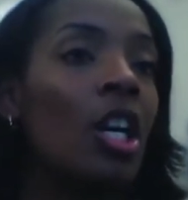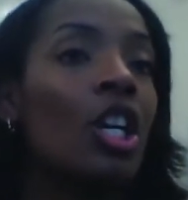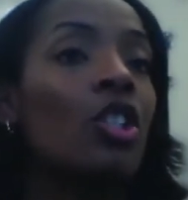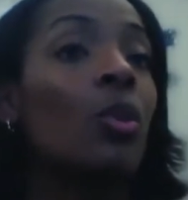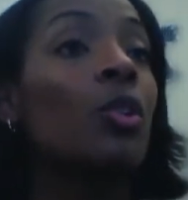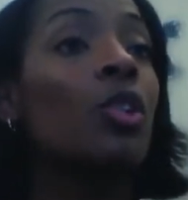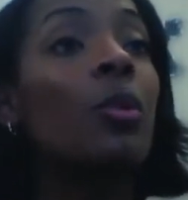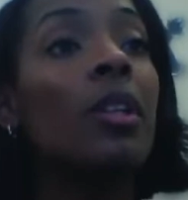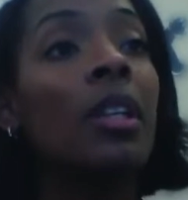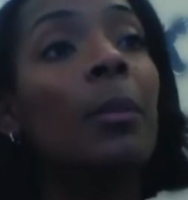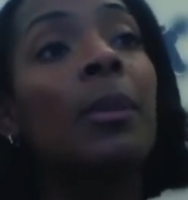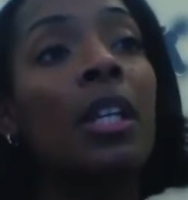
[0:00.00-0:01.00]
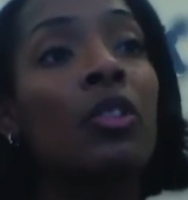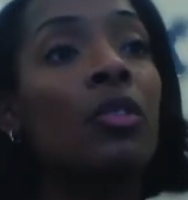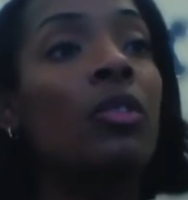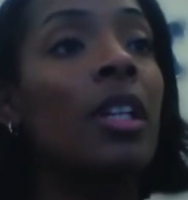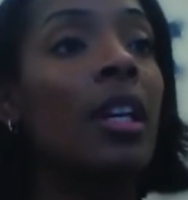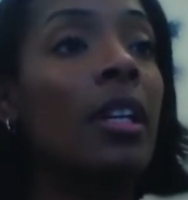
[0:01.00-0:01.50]
So a student could
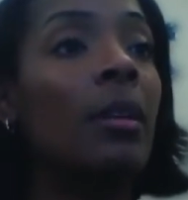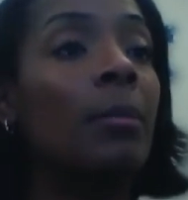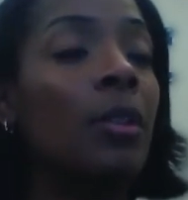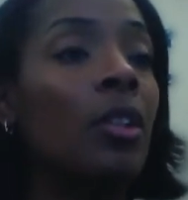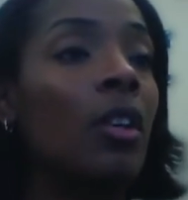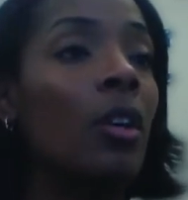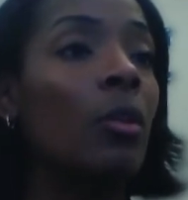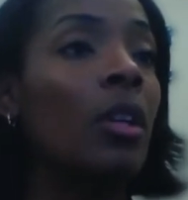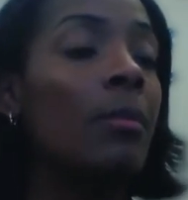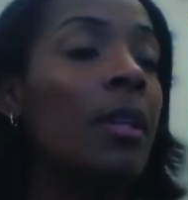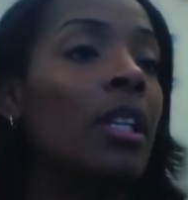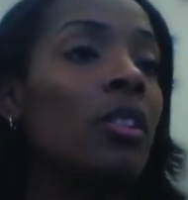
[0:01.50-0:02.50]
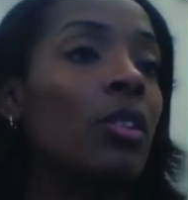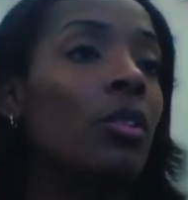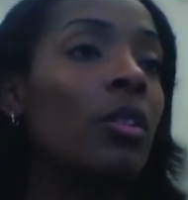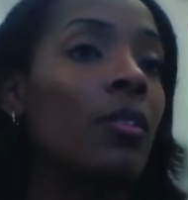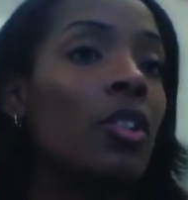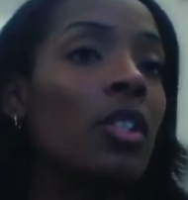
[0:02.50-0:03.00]
potentially end up, committing to the
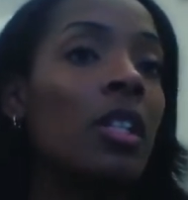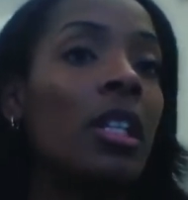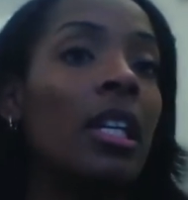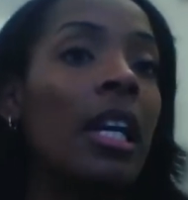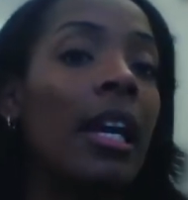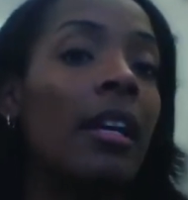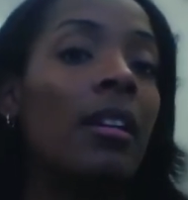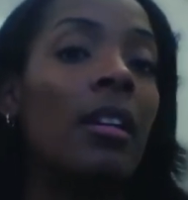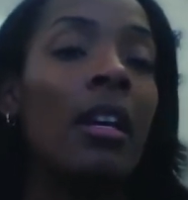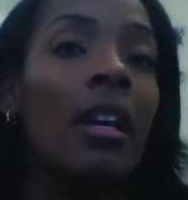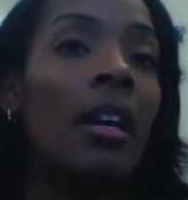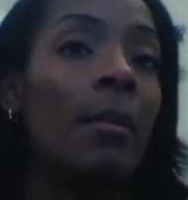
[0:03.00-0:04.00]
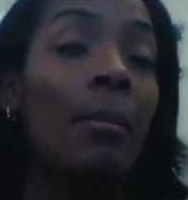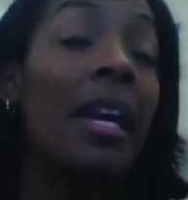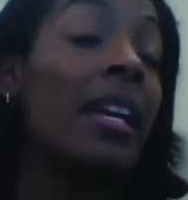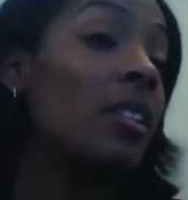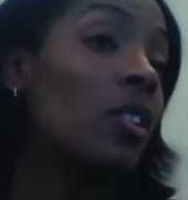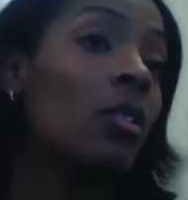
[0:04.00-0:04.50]
university and
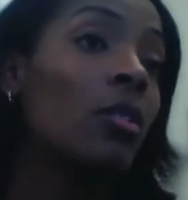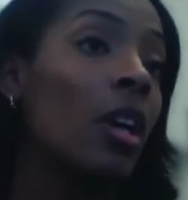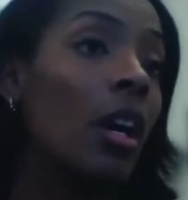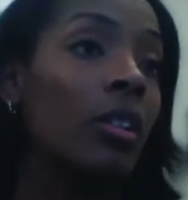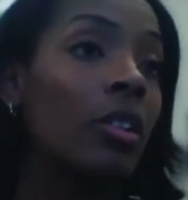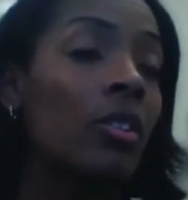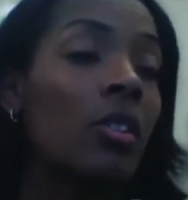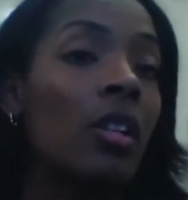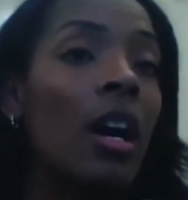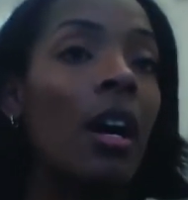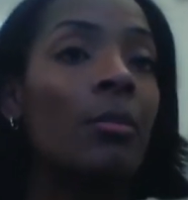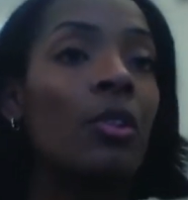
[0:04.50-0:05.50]
paying $0.